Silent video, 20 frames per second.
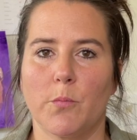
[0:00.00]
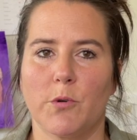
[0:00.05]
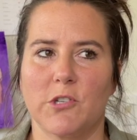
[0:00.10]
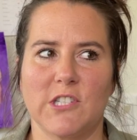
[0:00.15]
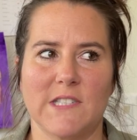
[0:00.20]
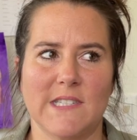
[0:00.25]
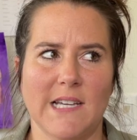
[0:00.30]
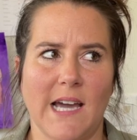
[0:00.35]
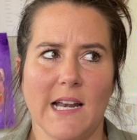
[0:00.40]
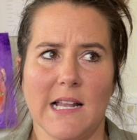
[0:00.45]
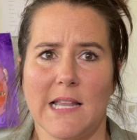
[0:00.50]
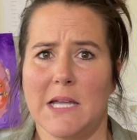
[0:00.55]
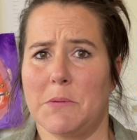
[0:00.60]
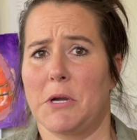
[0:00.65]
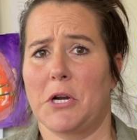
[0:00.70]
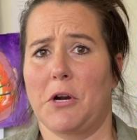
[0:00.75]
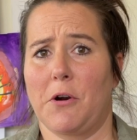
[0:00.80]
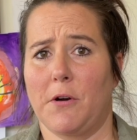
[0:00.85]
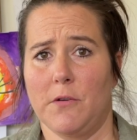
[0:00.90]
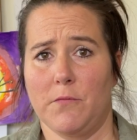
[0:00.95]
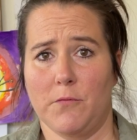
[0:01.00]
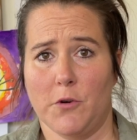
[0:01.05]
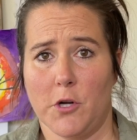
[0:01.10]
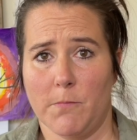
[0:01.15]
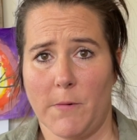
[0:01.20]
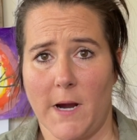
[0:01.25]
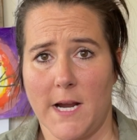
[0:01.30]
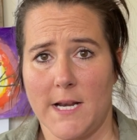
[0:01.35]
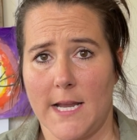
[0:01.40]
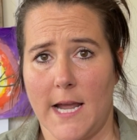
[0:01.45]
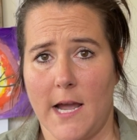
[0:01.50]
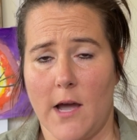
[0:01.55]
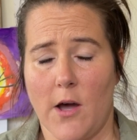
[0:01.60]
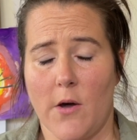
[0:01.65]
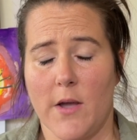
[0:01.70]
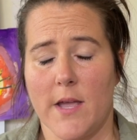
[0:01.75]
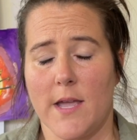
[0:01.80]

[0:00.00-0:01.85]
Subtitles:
which is kind of like my garden room right now,